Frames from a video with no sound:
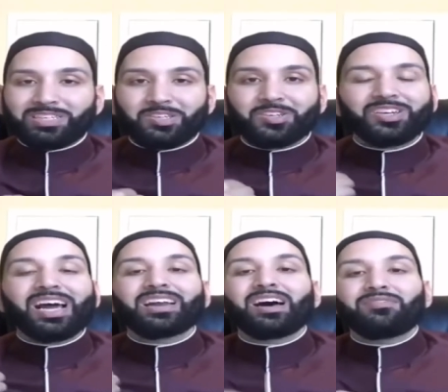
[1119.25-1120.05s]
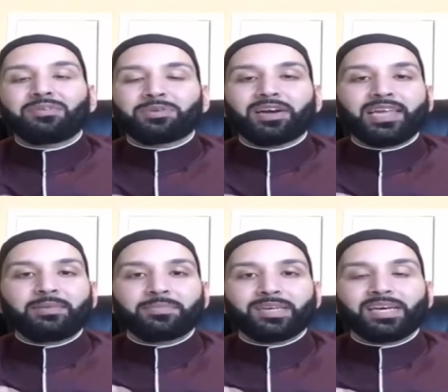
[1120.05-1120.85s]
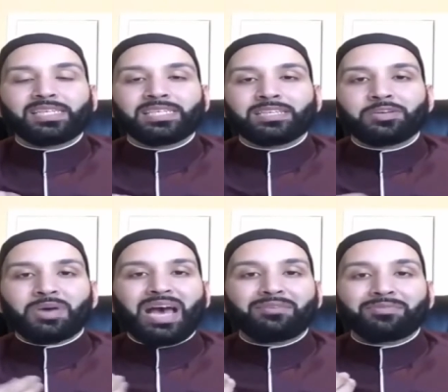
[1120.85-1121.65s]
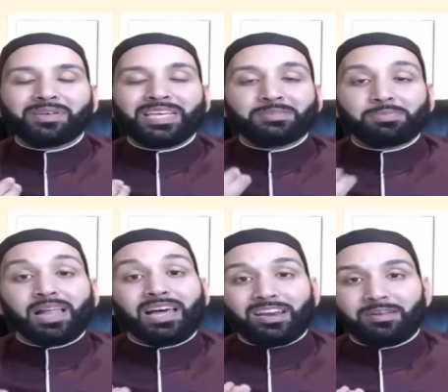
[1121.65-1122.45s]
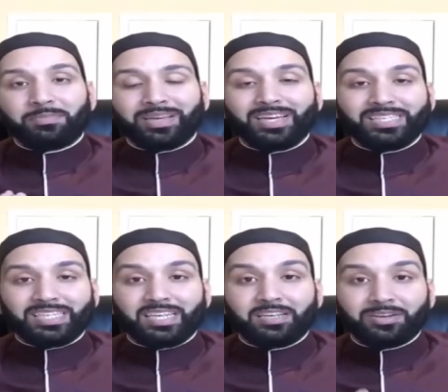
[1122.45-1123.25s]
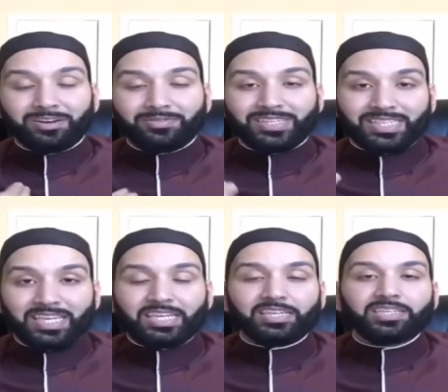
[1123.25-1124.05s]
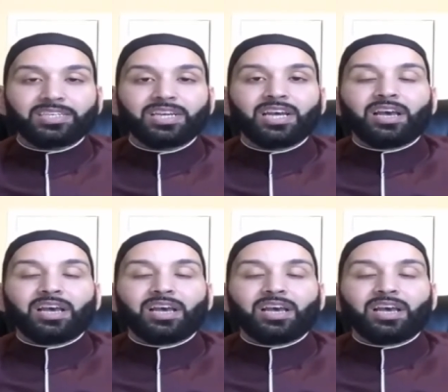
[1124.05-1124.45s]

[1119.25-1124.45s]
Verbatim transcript: So you're not of Ibrahim because you have his blood, because you're of his lineage.